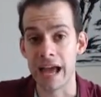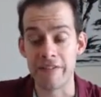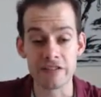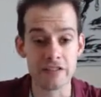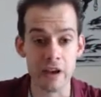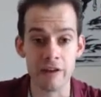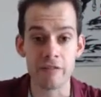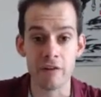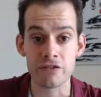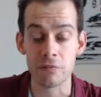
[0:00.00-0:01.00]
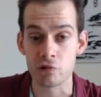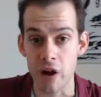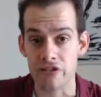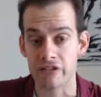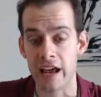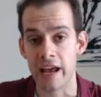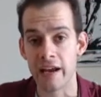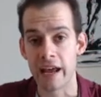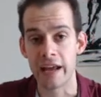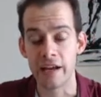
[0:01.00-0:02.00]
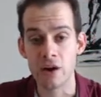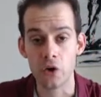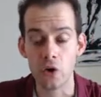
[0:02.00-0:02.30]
And this is going to involve some trust and a